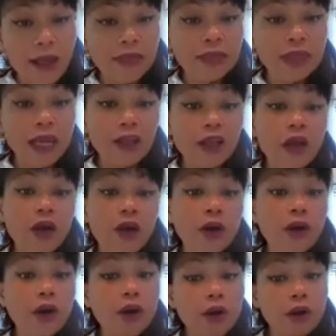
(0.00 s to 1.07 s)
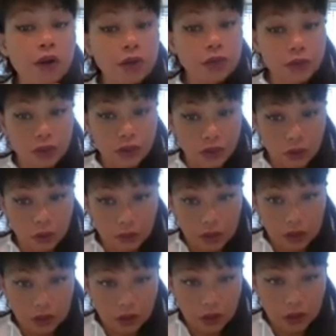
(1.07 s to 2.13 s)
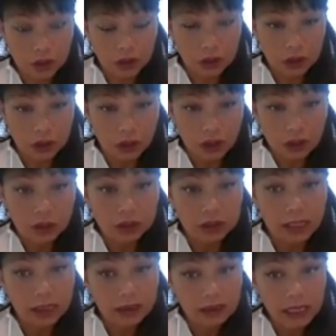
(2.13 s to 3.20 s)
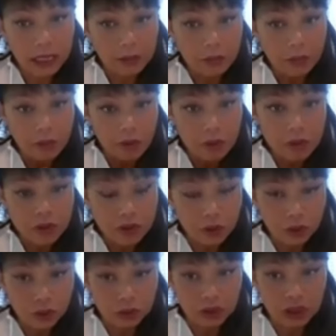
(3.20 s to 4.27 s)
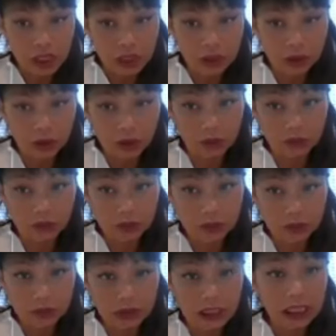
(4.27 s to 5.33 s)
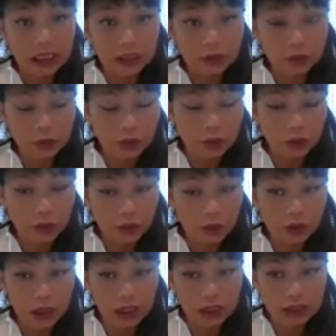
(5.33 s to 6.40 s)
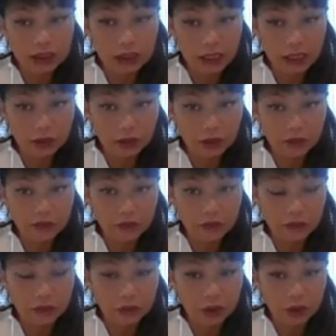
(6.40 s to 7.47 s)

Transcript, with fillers: and that hurt so much, that emotional side of that little girl inside of you